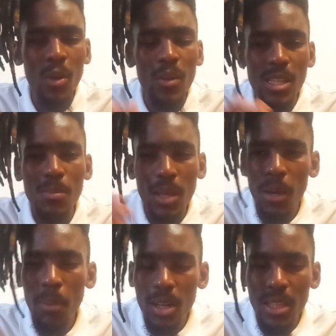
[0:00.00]
when I speak
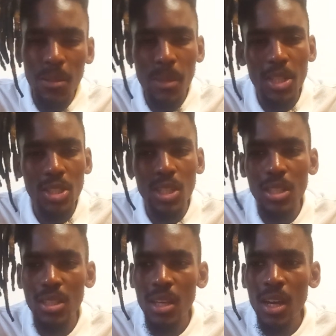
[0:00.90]
about a
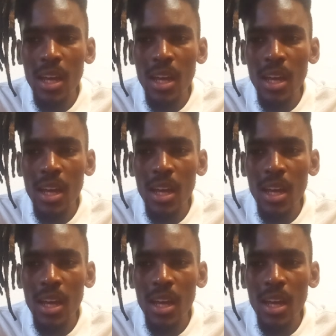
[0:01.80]
dimension